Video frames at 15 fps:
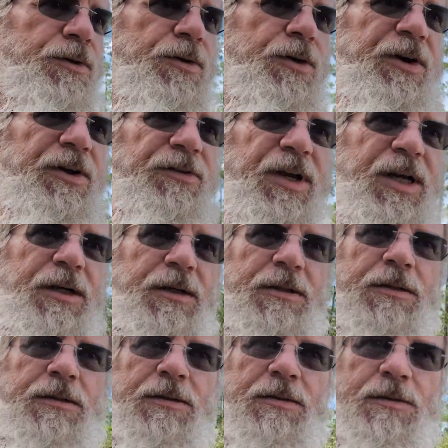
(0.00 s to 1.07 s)
30 feet,
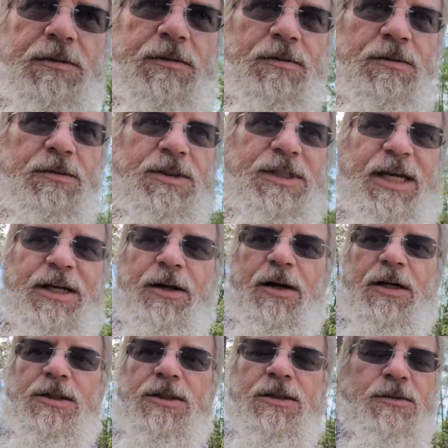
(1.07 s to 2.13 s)
10
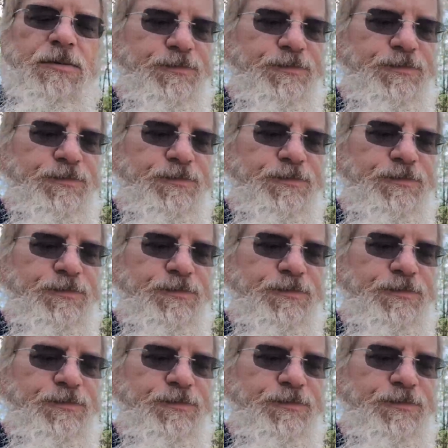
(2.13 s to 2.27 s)
yards